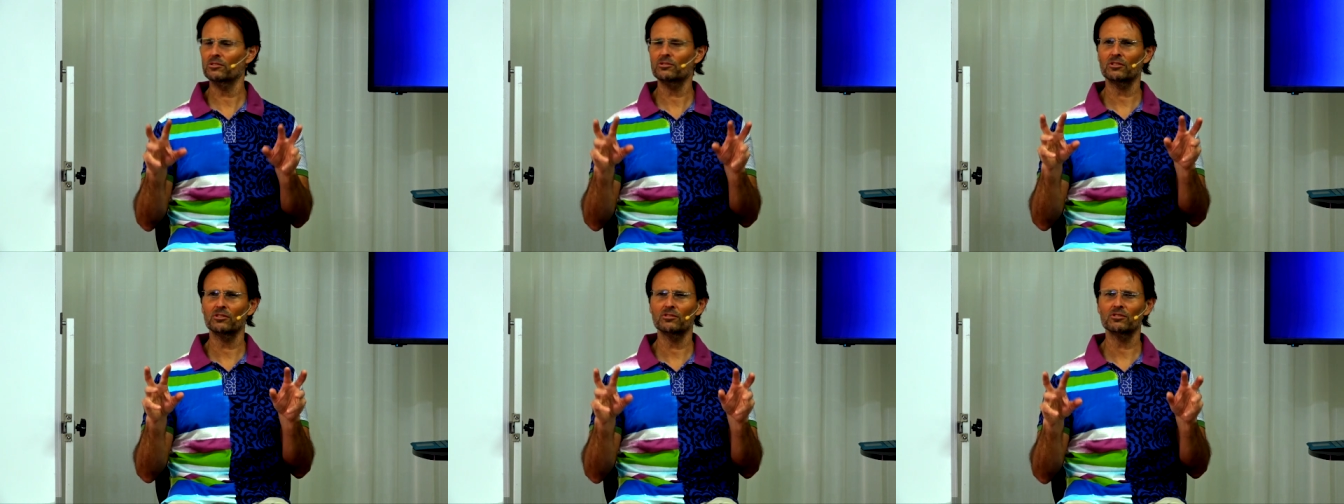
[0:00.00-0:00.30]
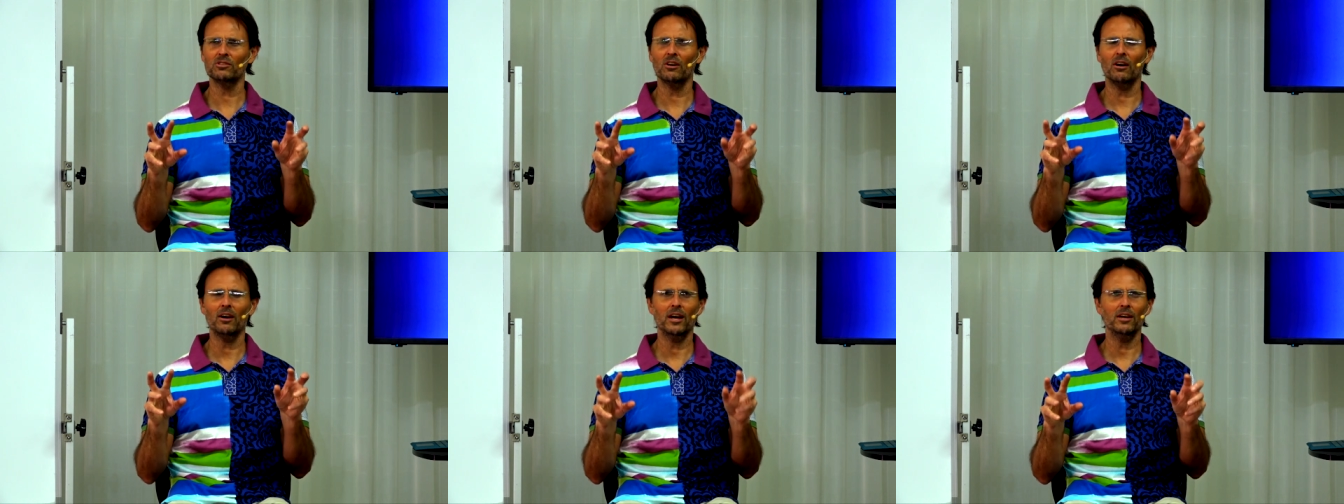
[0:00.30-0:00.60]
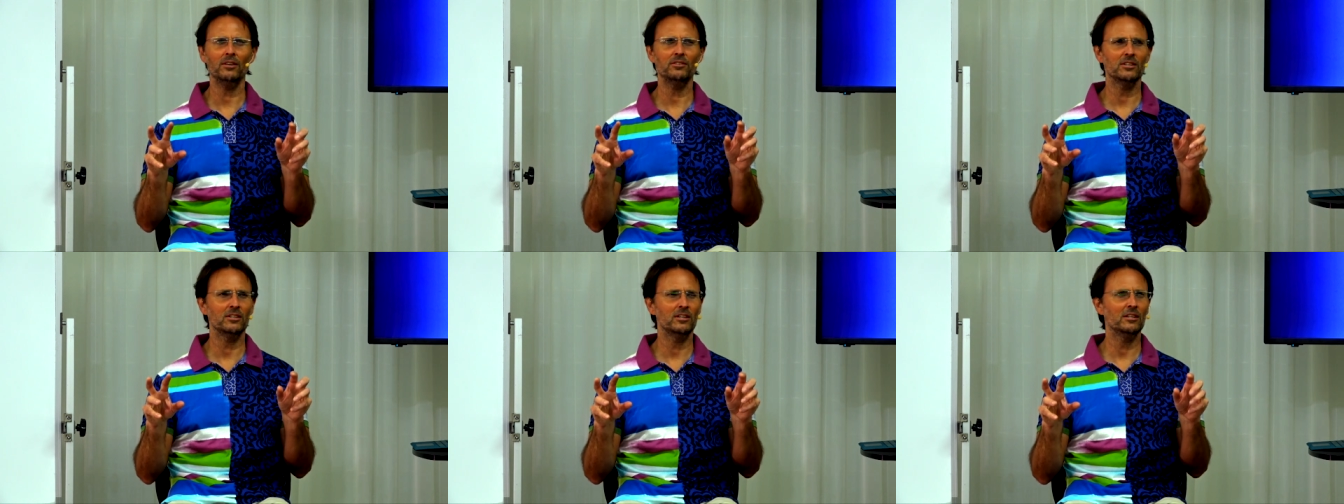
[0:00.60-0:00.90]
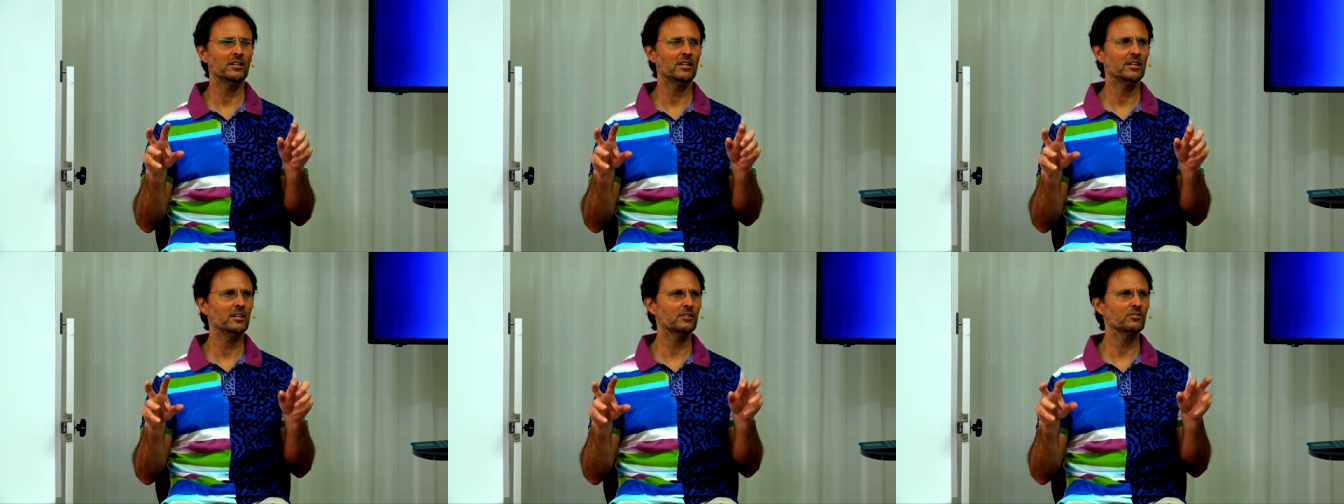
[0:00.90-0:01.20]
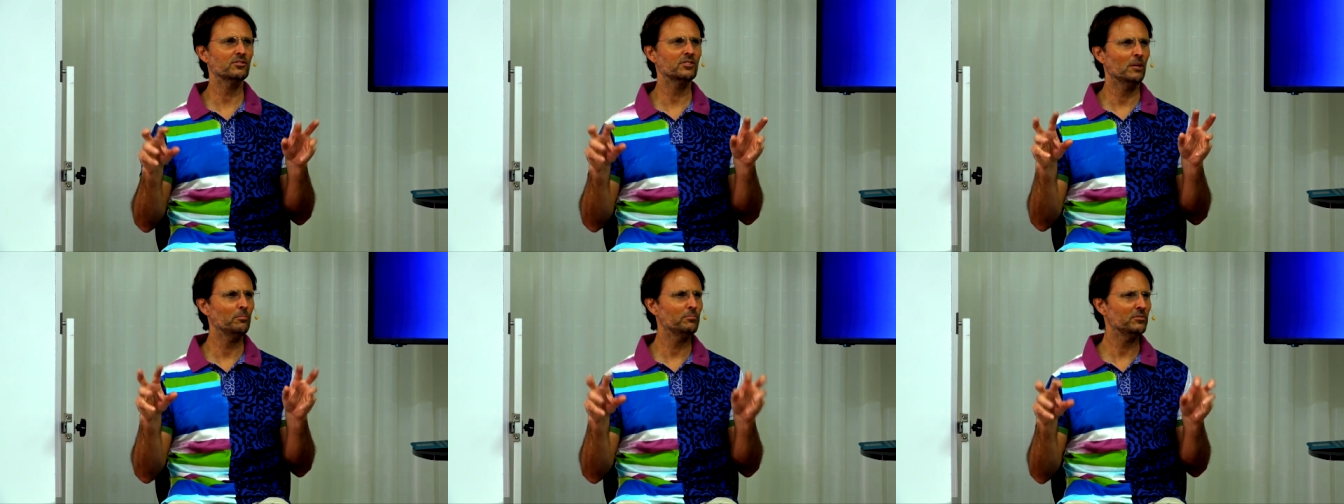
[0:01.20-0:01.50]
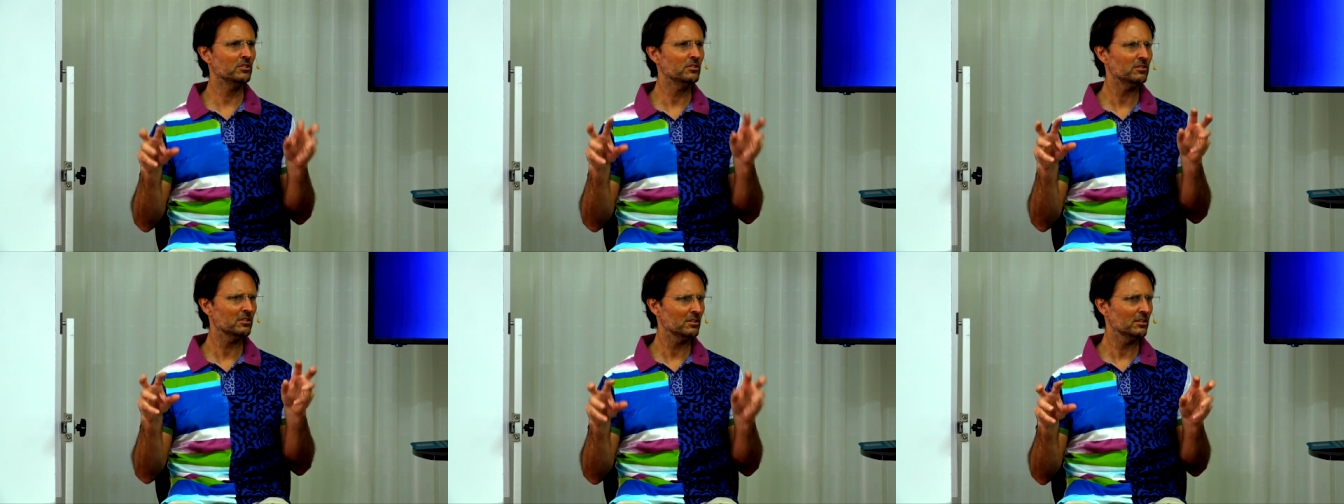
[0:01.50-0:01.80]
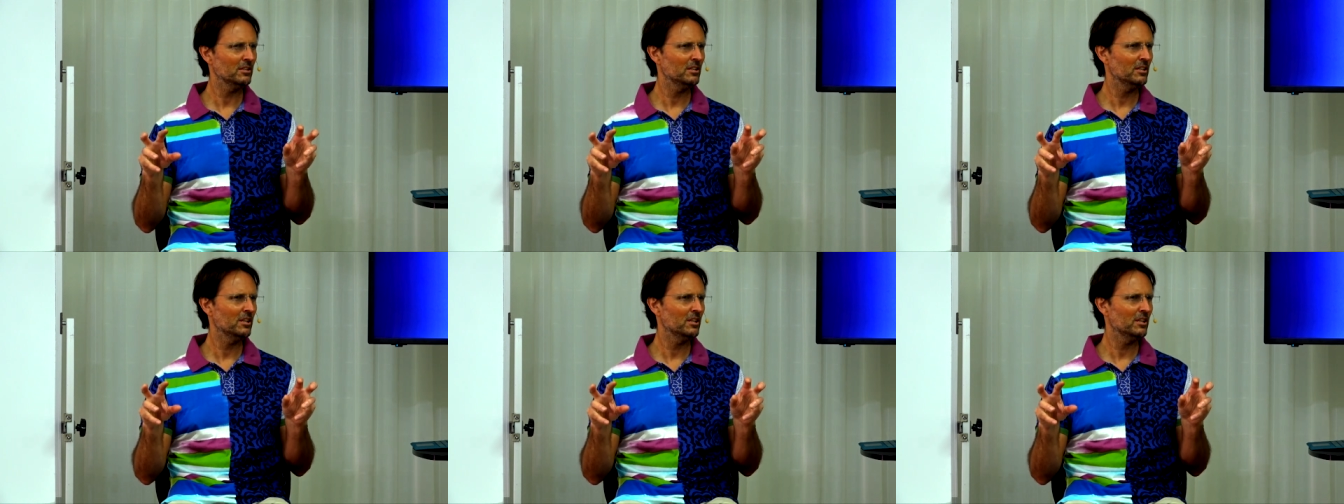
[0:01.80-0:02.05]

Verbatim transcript: society accepted